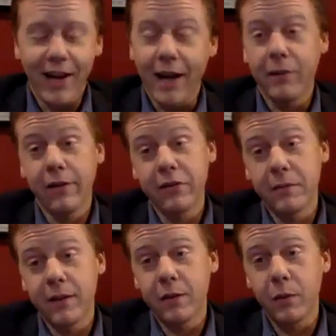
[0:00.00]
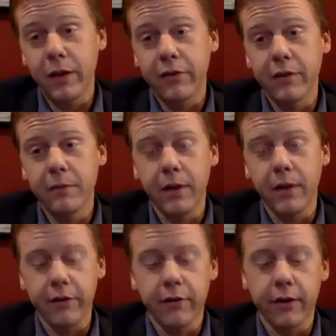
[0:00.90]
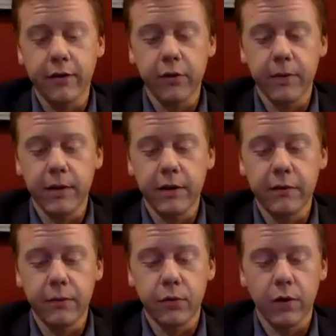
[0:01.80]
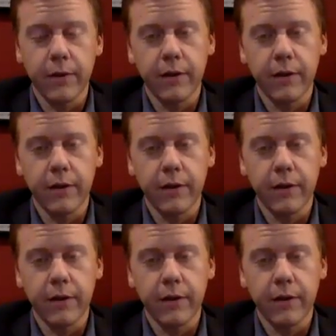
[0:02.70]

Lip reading: I'm Cliff Smith, the Washington Project Director of the Middle East Forum,